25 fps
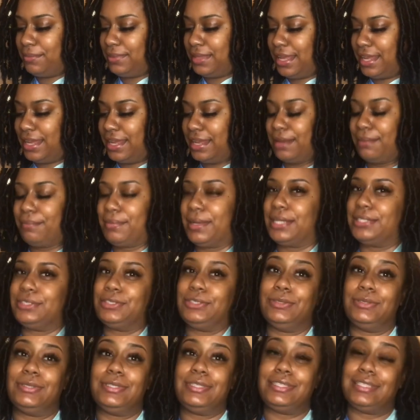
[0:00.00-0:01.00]
Thinking About
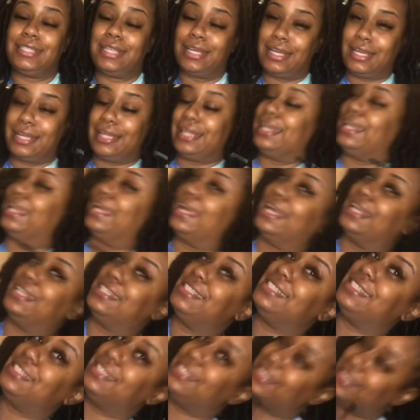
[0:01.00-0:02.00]
You
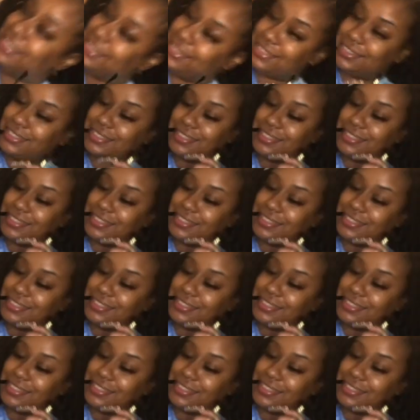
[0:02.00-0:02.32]
sunglasses,